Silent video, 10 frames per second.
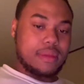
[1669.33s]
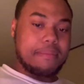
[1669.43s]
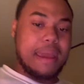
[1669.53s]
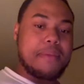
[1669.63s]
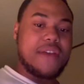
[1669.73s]

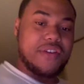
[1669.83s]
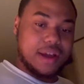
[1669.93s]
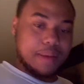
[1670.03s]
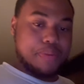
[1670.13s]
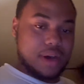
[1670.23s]
Make me be a
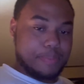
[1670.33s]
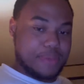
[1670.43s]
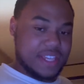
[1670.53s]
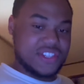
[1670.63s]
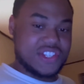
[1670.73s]
fucking punk
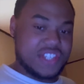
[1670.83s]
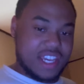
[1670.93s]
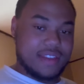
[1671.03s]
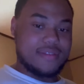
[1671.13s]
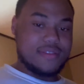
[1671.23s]
piece of
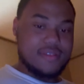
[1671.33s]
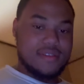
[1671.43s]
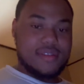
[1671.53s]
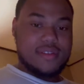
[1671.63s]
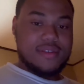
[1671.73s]
shit.
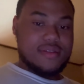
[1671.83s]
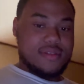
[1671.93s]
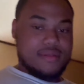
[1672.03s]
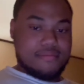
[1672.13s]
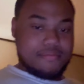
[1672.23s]

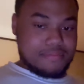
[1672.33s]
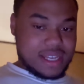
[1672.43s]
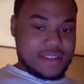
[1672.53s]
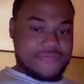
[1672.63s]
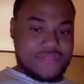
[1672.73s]

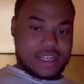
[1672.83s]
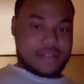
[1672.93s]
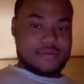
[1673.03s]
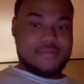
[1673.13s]
Motherfucker.